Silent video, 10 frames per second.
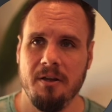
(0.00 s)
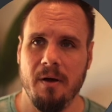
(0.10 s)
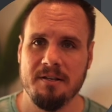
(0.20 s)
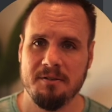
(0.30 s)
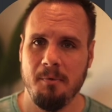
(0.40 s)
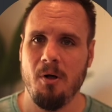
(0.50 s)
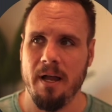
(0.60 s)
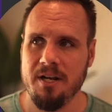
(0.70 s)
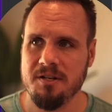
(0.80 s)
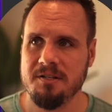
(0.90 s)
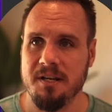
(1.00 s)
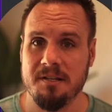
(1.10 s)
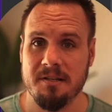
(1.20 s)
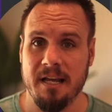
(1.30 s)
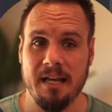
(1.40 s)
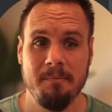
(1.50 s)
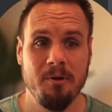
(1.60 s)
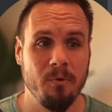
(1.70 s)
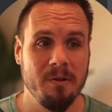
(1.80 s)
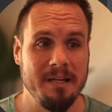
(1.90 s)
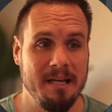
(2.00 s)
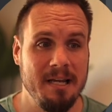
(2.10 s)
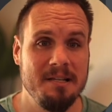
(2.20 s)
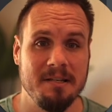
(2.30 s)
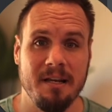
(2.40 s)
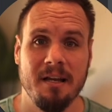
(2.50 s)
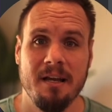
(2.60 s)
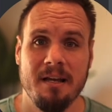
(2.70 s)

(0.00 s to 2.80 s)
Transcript: As small agencies, it can be really easy